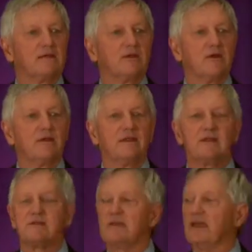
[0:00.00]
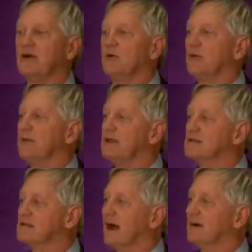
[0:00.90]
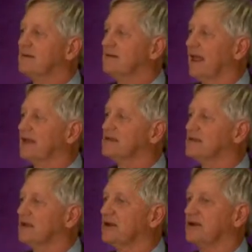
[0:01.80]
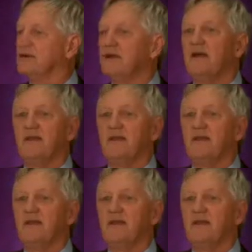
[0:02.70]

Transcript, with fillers: during this year will be some, next year,